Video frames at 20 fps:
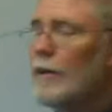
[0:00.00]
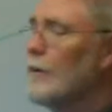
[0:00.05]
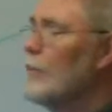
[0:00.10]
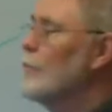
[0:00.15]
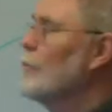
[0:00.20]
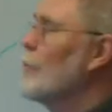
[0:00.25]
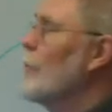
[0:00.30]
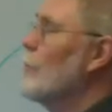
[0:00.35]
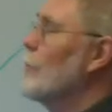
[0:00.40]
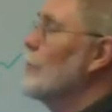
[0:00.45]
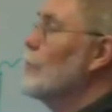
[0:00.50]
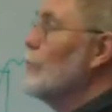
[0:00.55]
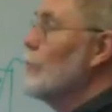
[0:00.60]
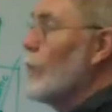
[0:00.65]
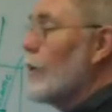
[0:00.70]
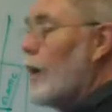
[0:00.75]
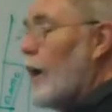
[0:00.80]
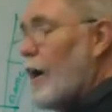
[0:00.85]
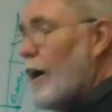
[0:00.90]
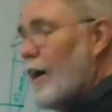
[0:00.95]
So it's
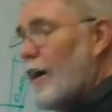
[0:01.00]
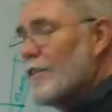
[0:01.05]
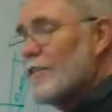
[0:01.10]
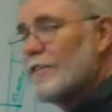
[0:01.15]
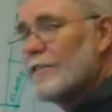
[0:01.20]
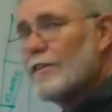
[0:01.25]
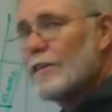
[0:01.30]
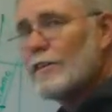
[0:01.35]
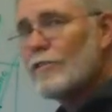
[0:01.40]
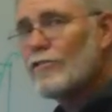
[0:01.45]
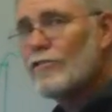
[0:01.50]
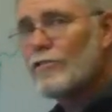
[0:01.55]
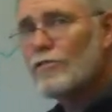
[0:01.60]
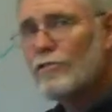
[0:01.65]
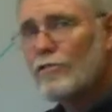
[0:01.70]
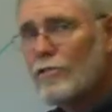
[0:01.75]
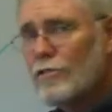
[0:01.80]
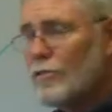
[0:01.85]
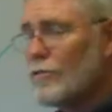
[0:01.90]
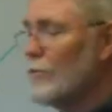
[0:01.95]
not a hard thing to
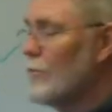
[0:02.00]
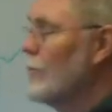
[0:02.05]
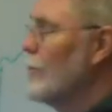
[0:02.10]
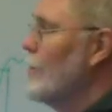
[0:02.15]
do.